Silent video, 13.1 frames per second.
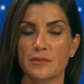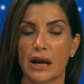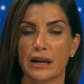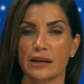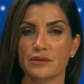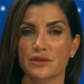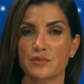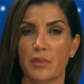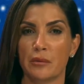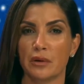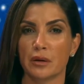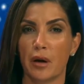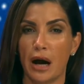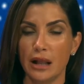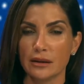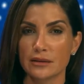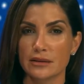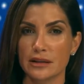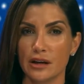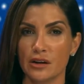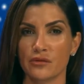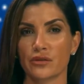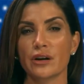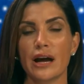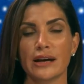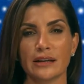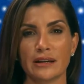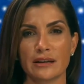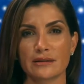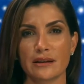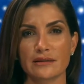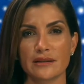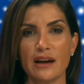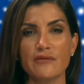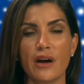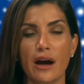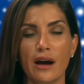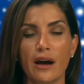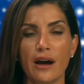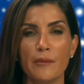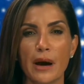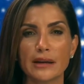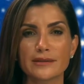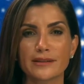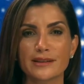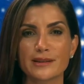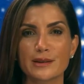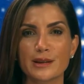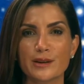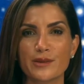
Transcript: Matt handles public policy over at NSSF. Matt, it's good to see you.